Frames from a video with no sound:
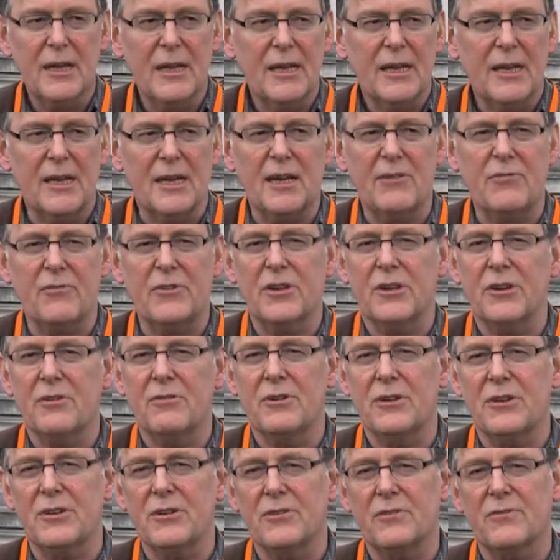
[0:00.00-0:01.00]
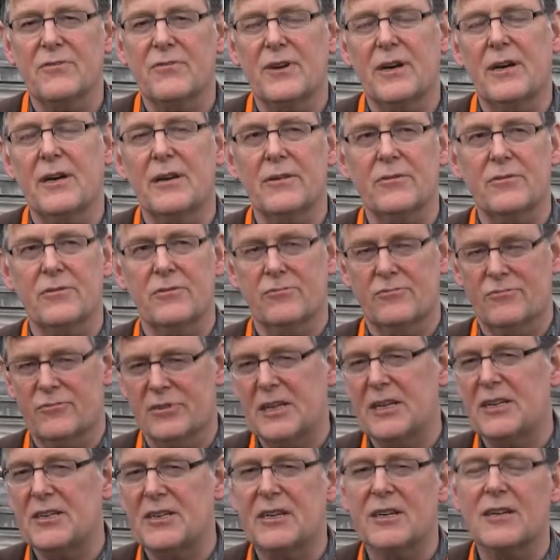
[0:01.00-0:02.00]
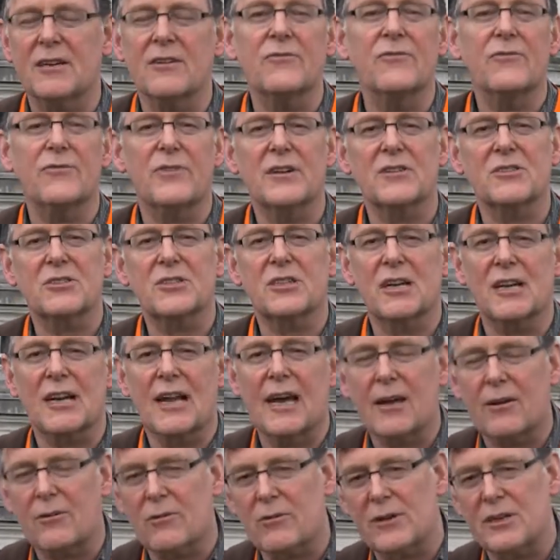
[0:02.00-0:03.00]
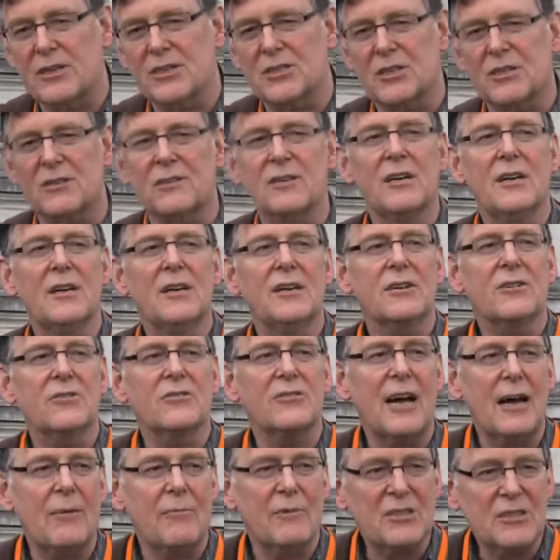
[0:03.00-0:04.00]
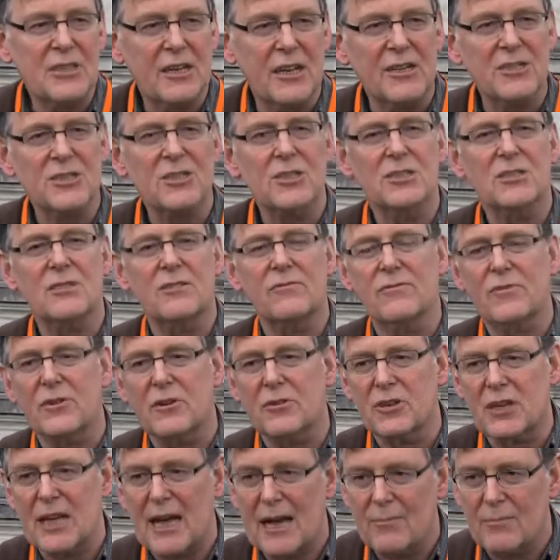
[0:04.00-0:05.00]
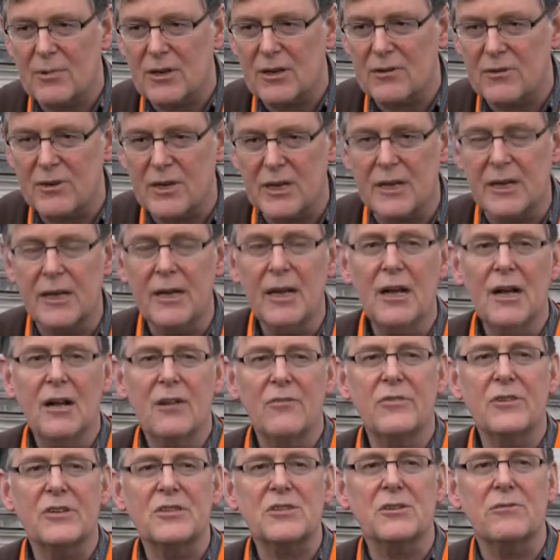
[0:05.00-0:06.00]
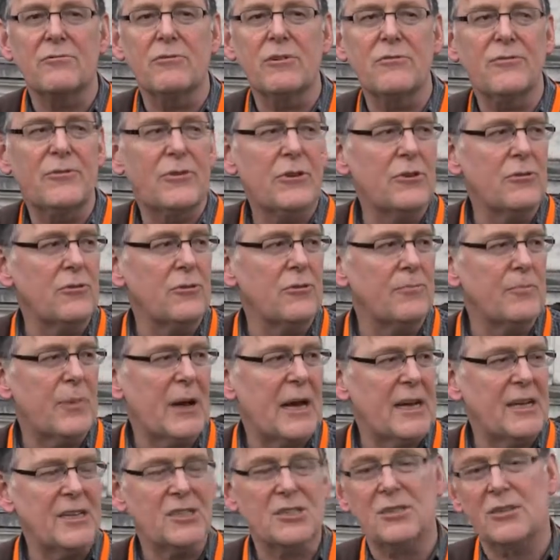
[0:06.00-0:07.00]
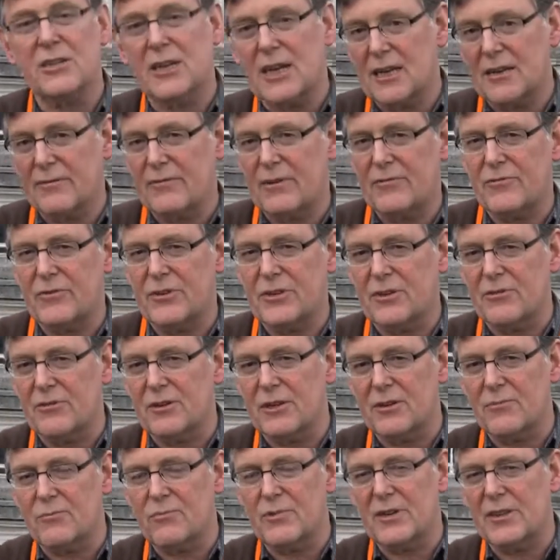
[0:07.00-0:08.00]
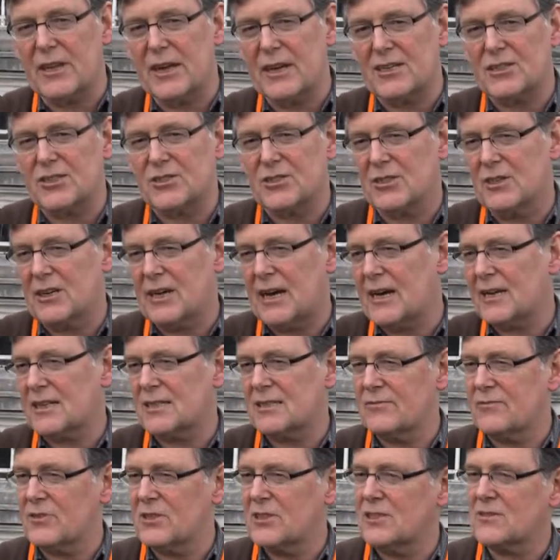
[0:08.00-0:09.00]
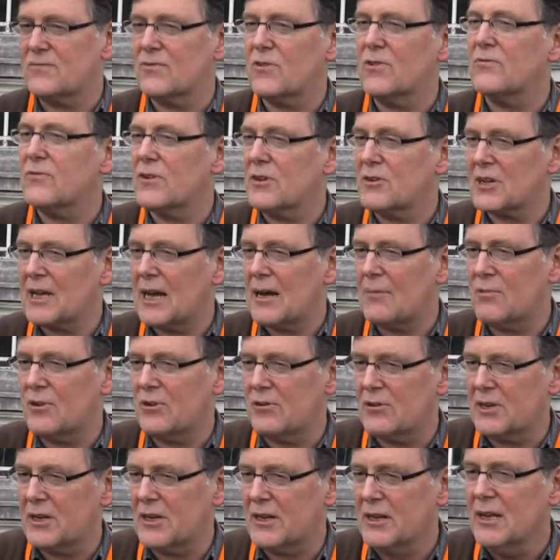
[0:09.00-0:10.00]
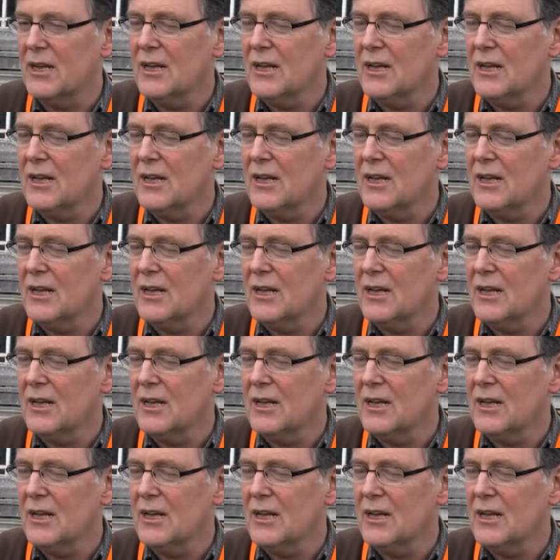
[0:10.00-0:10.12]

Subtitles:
in every unit you'll find reading and functional language and grammar sections and vocabulary. There's a review page at the end of every unit with extra activities for vocabulary